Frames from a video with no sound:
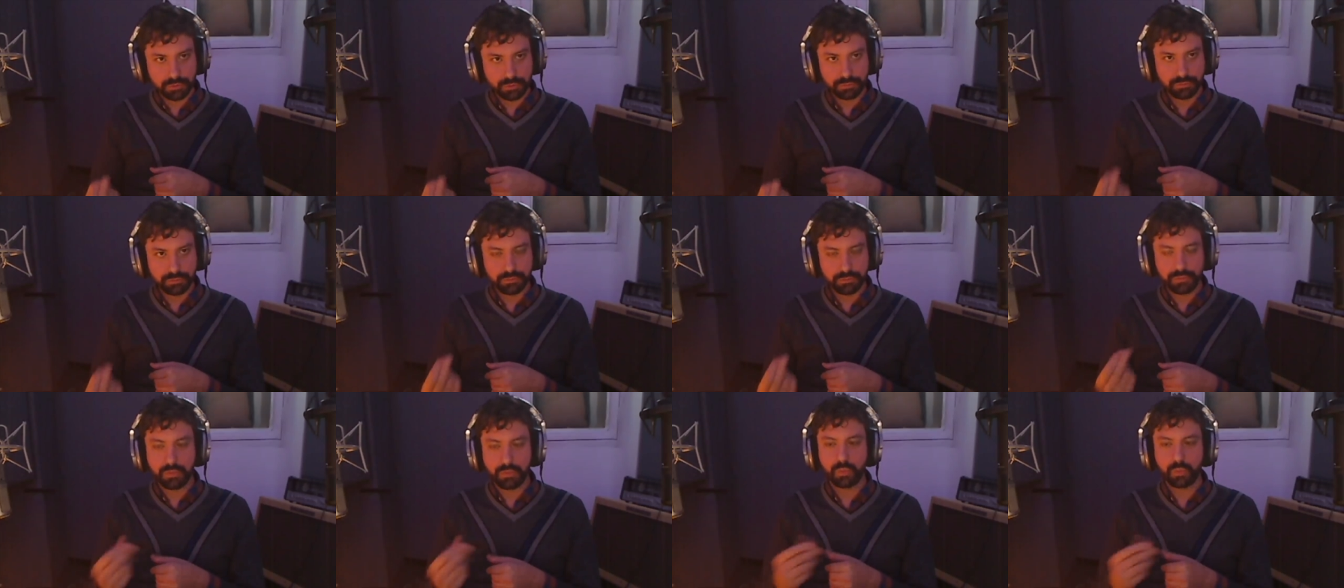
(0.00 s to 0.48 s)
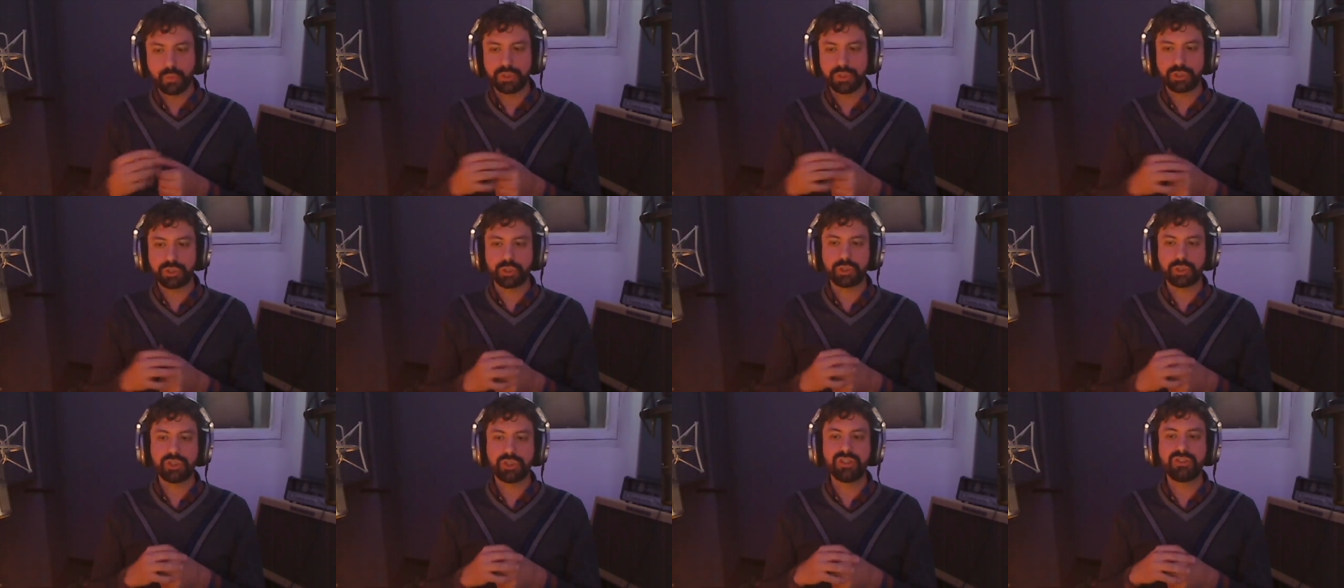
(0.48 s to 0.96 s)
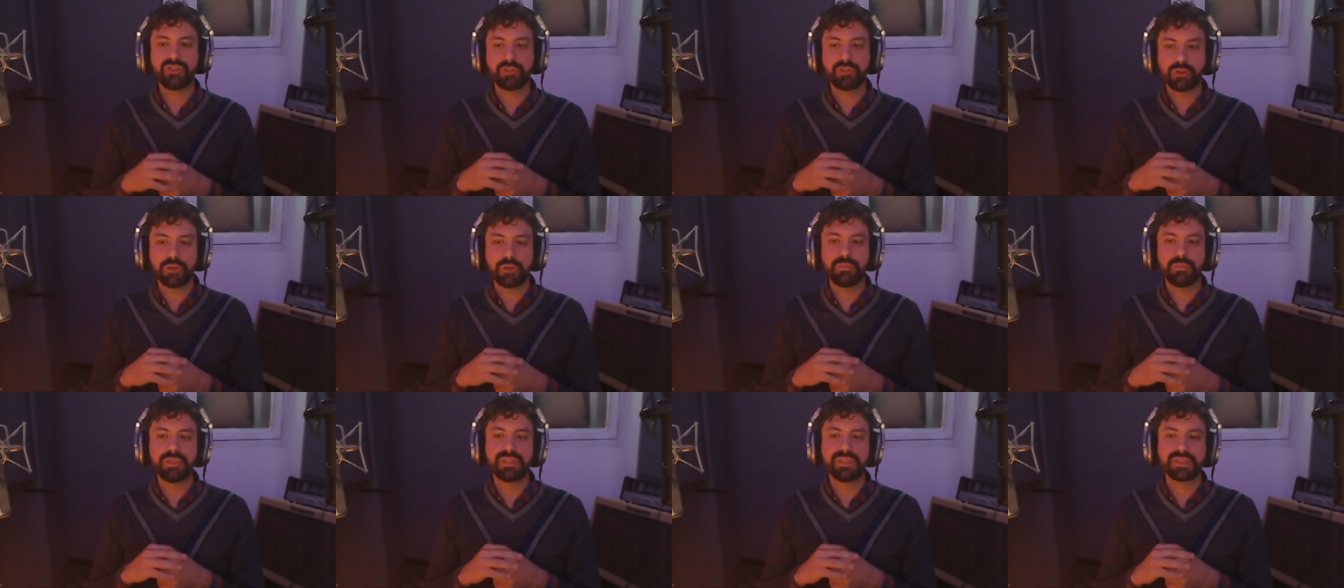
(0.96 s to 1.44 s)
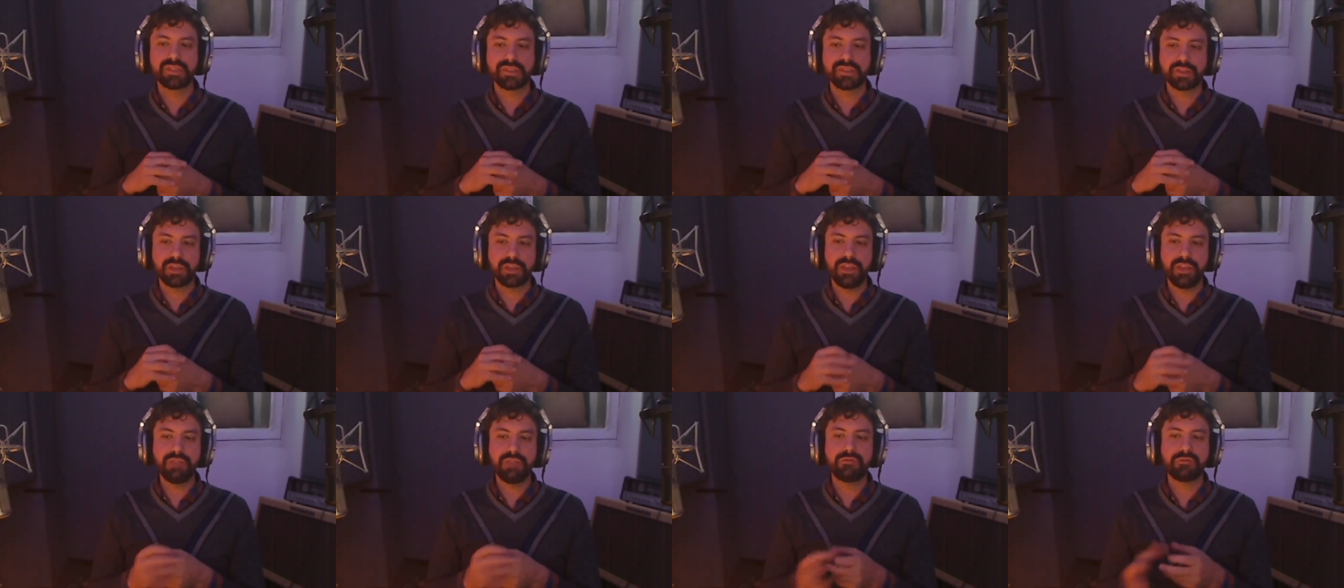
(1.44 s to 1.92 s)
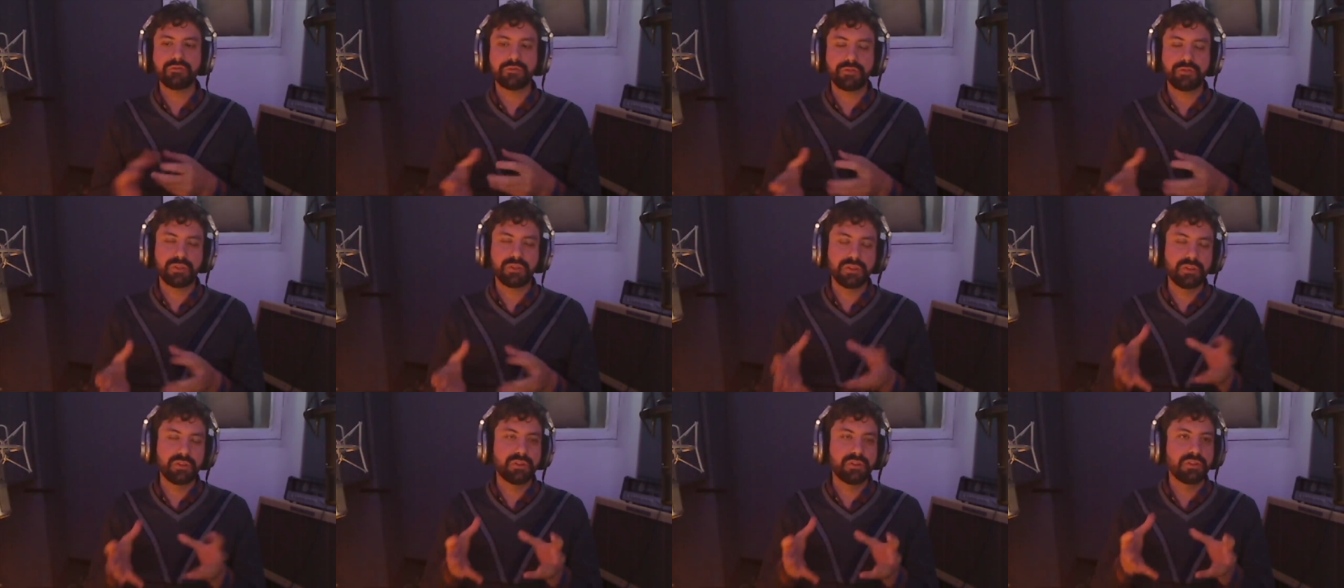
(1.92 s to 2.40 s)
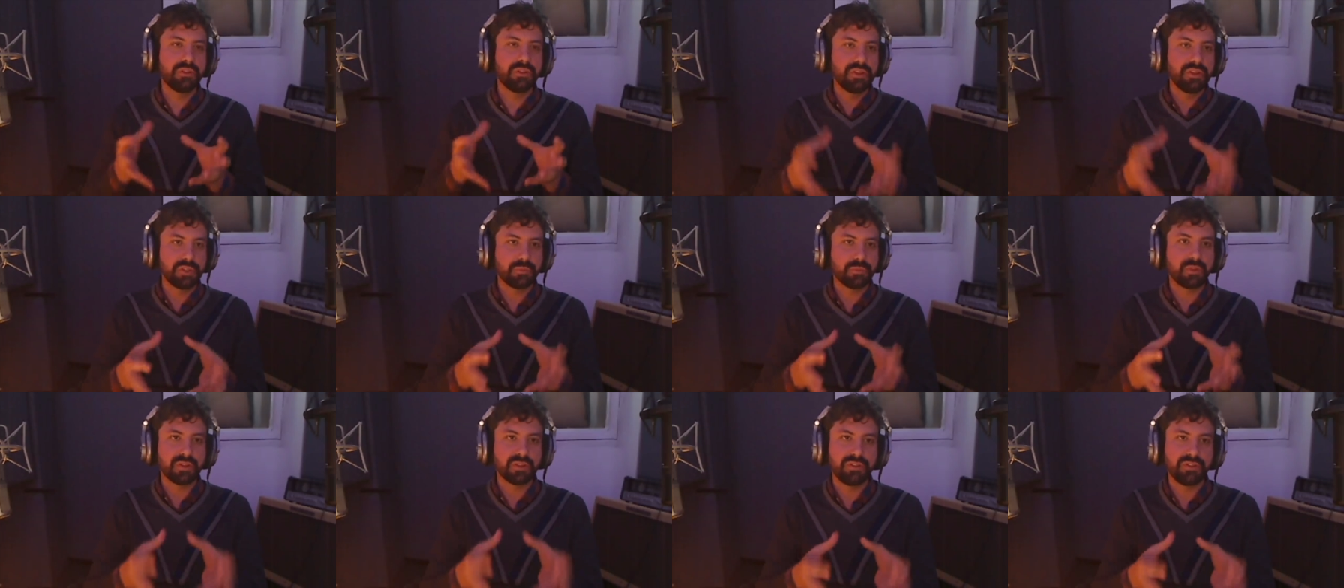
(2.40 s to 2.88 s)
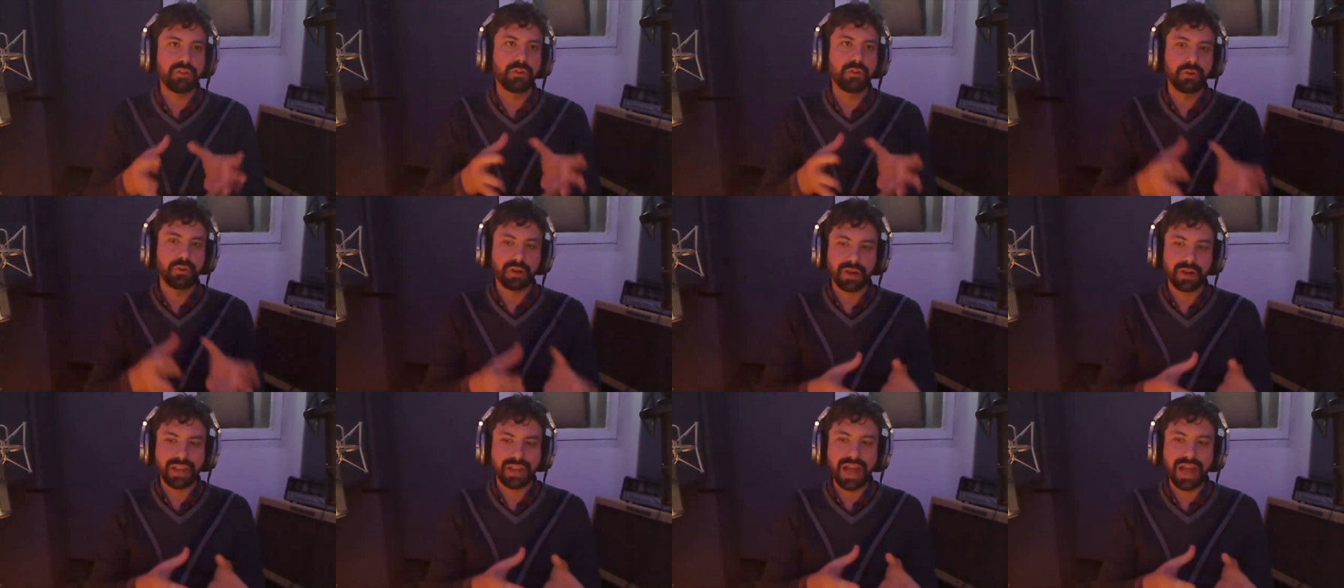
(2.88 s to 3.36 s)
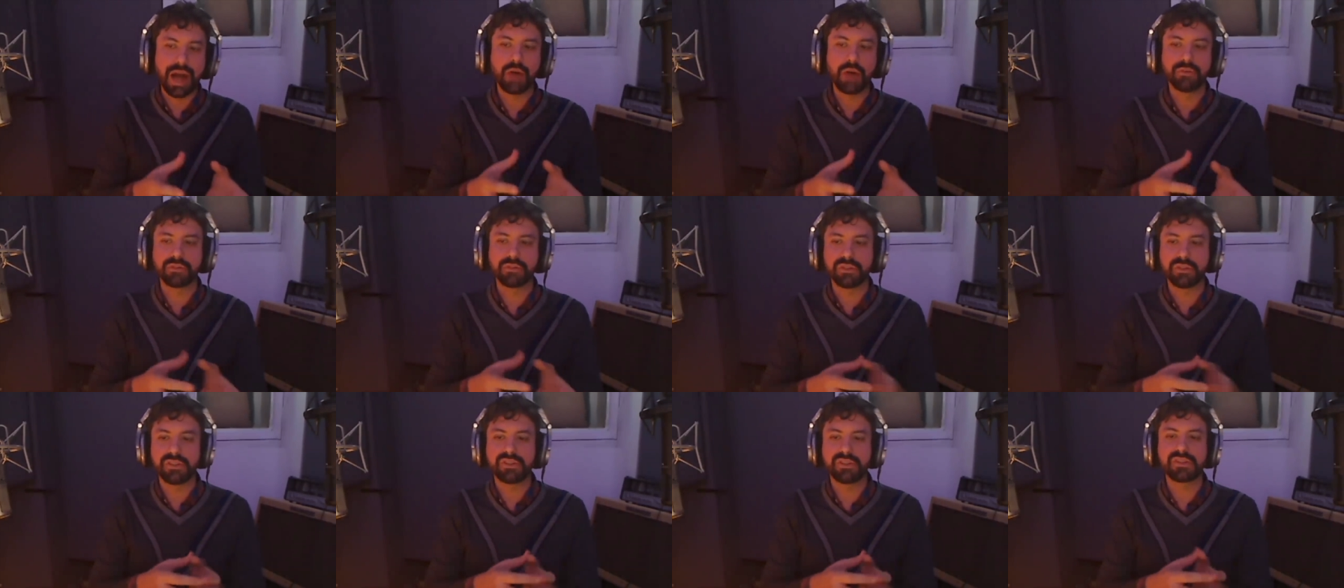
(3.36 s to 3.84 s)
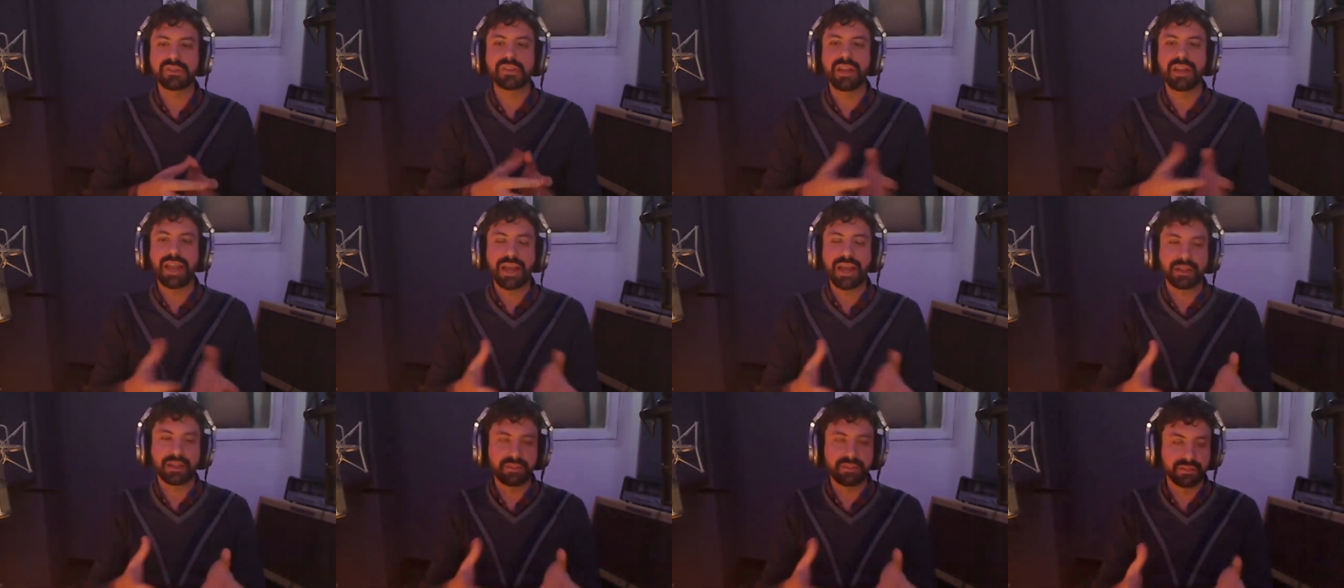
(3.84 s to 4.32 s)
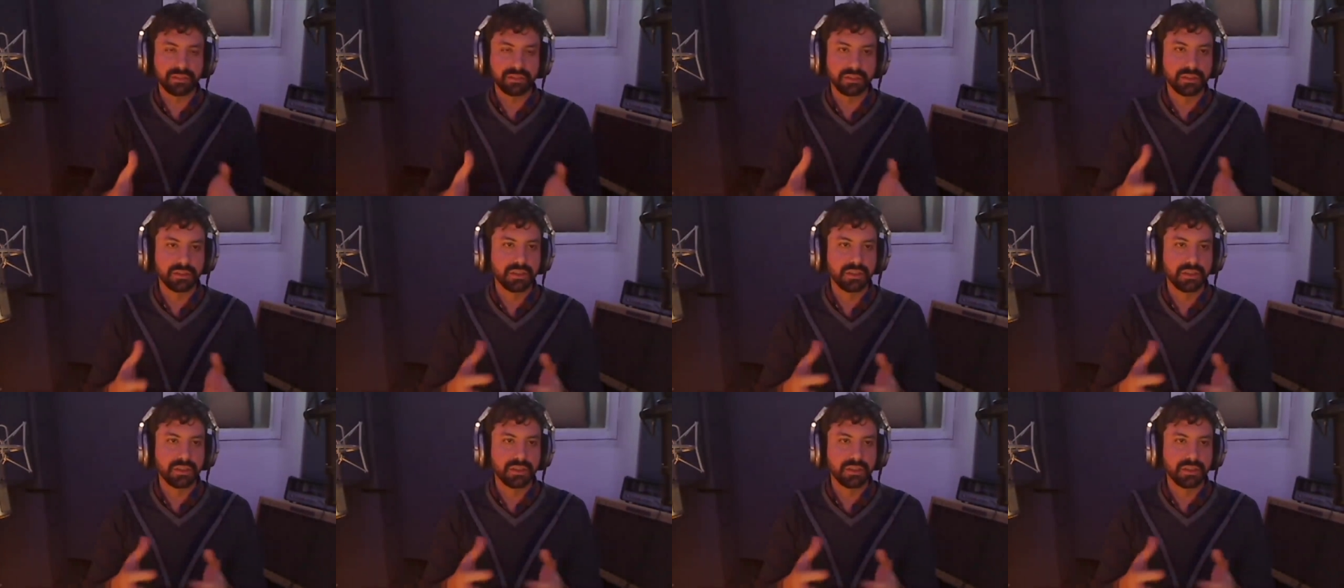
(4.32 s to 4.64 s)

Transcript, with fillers: hmm, which determines if this particular account is selected